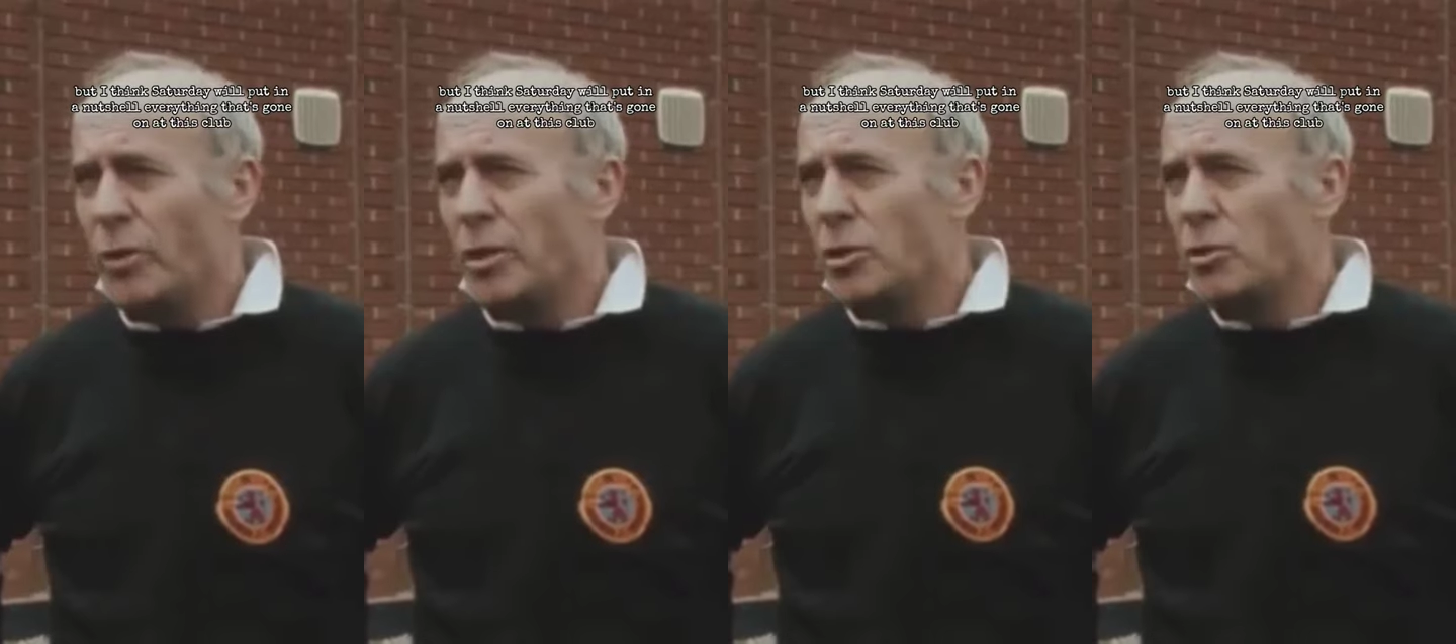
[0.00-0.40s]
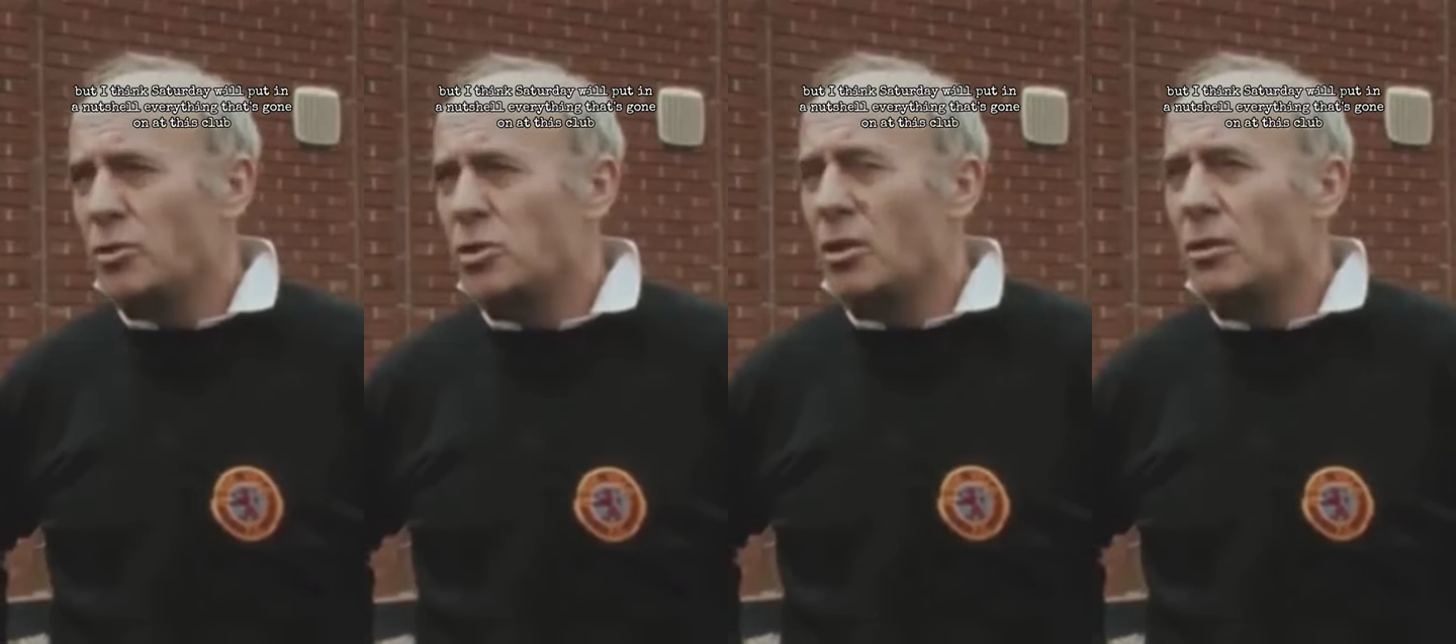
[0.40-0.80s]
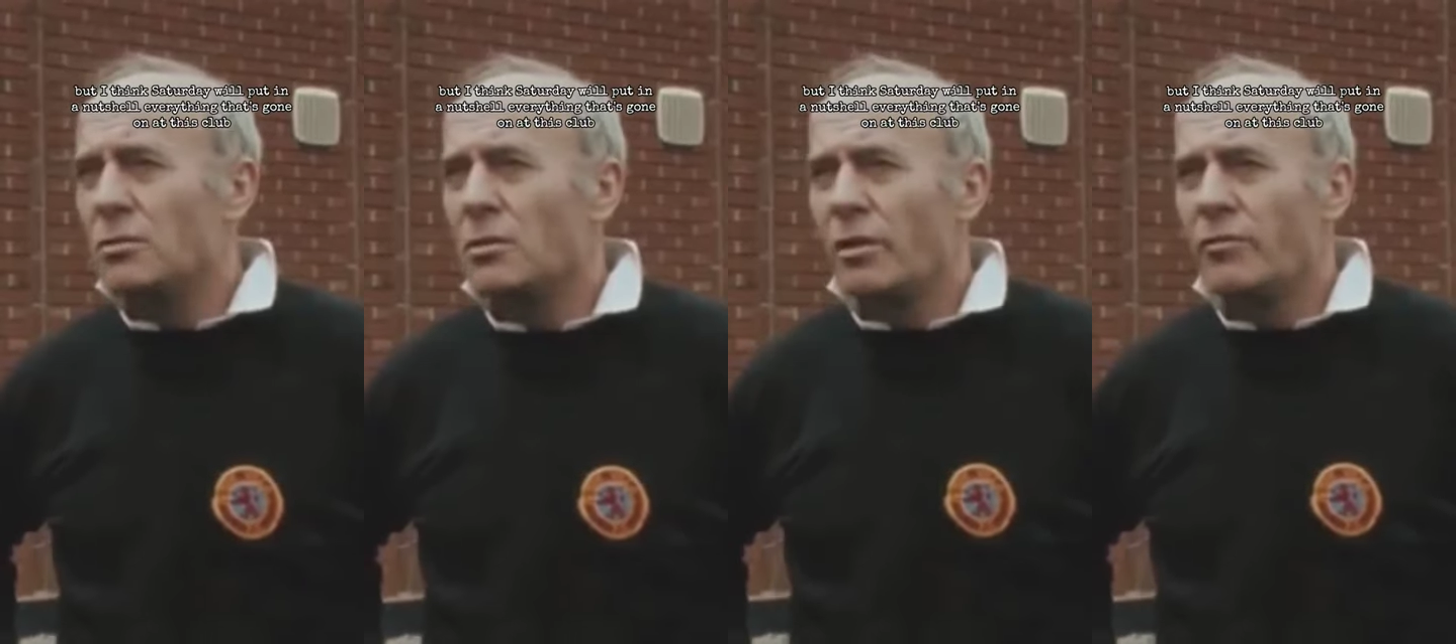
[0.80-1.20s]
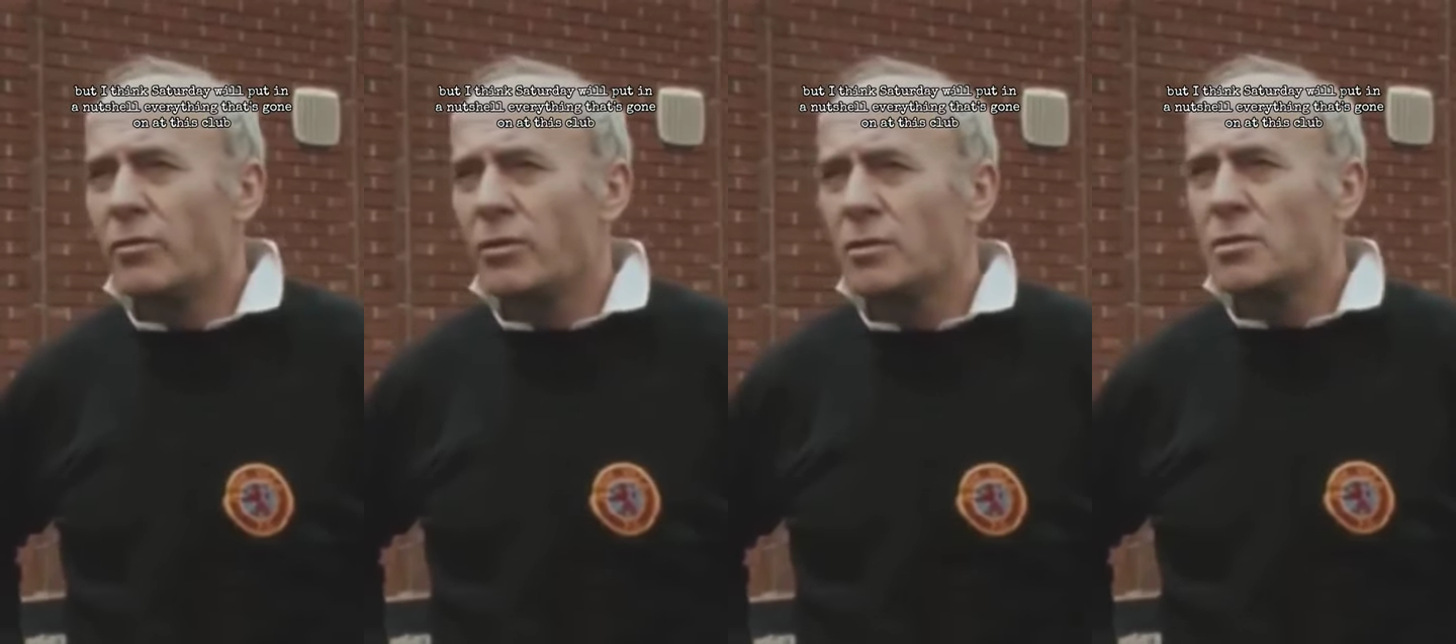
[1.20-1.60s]
will put in a nutshell
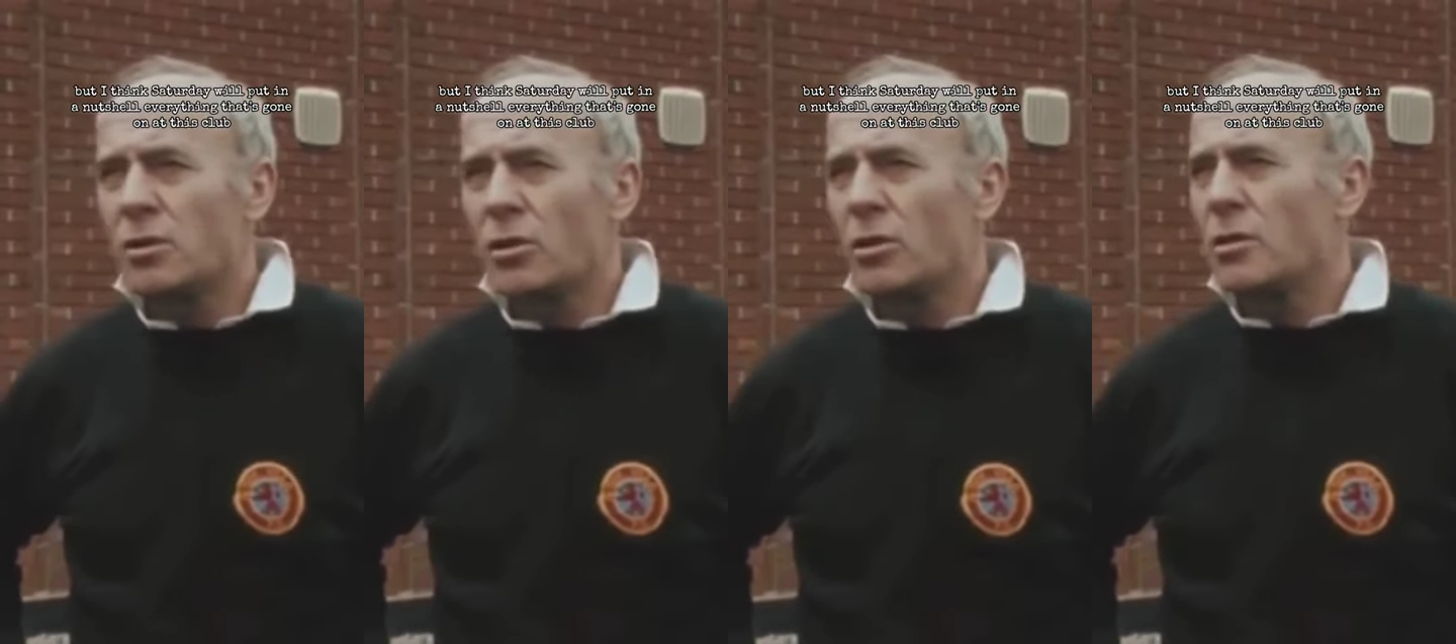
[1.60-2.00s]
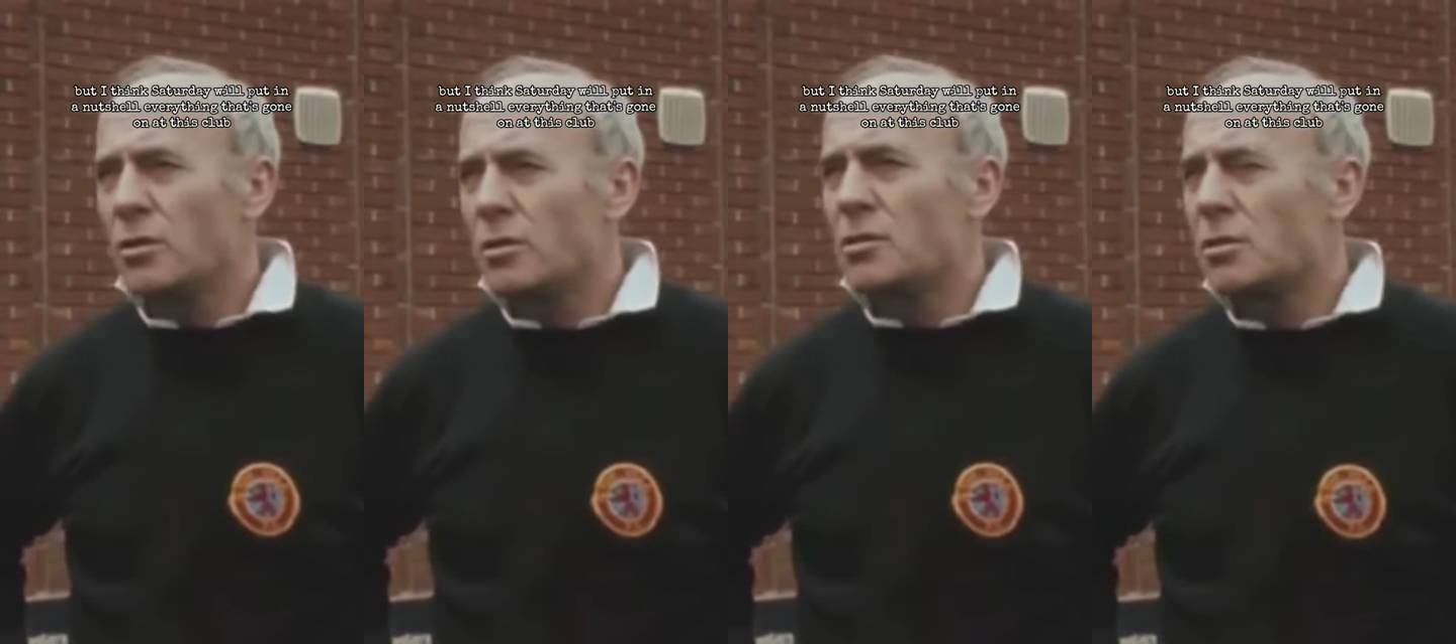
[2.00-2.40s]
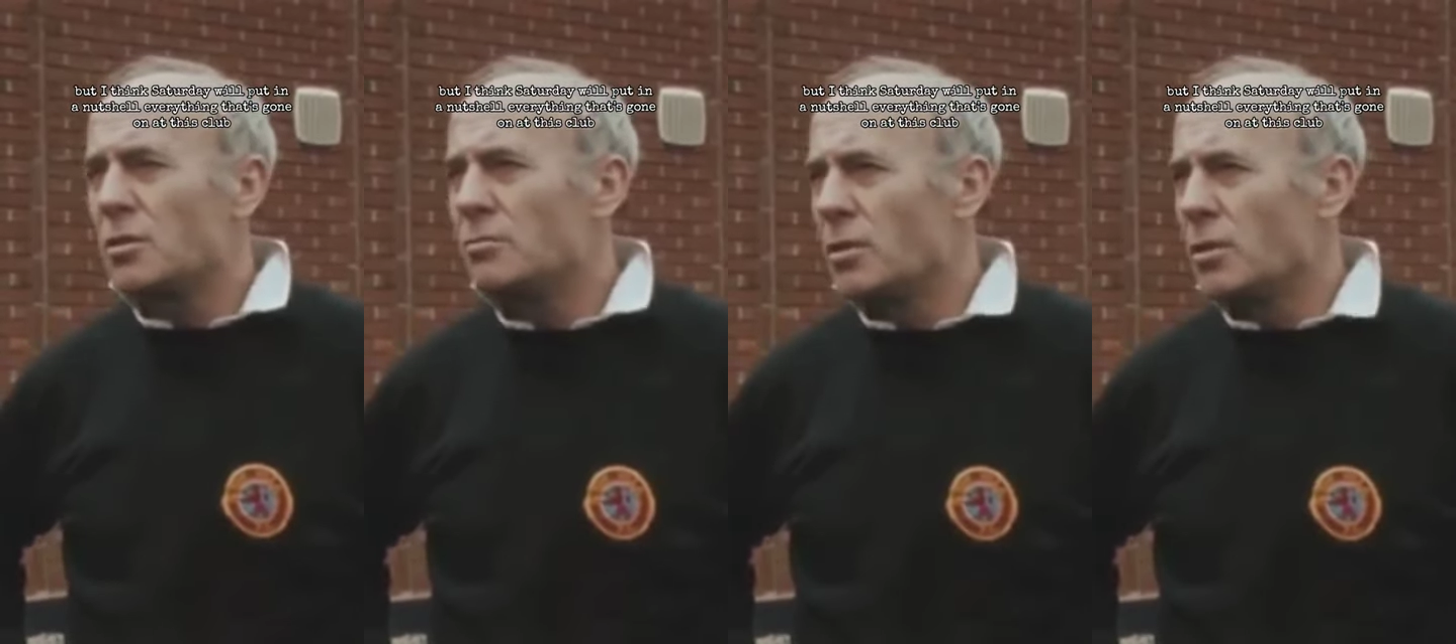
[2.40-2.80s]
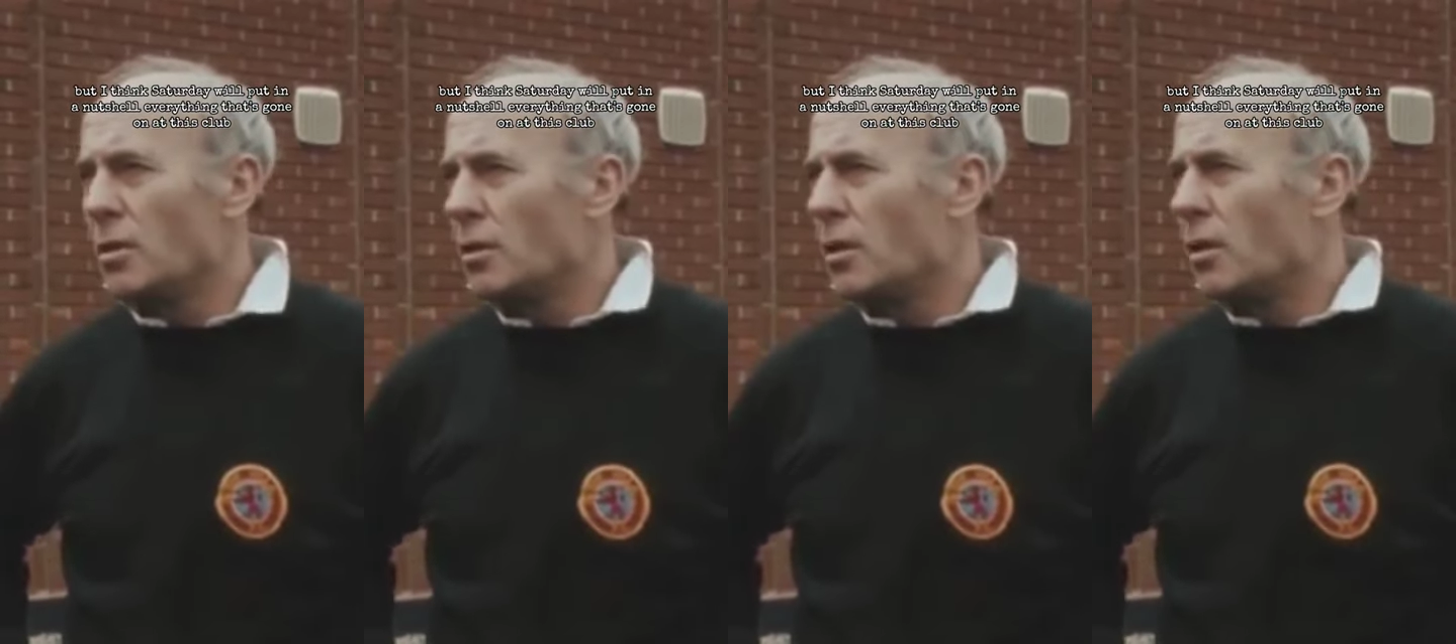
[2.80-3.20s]
everything that's gone on at this club,